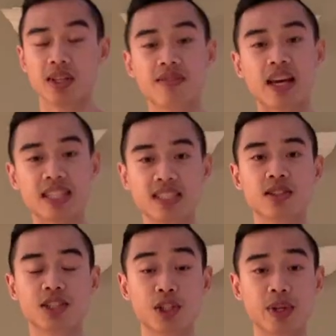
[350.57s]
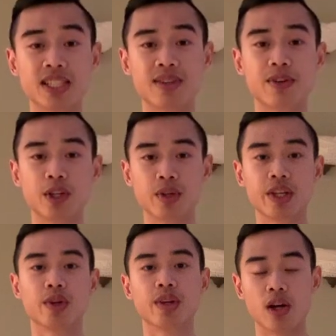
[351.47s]
If that's still too easy for you,
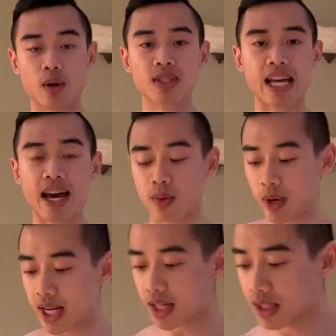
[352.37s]
you can always add weight.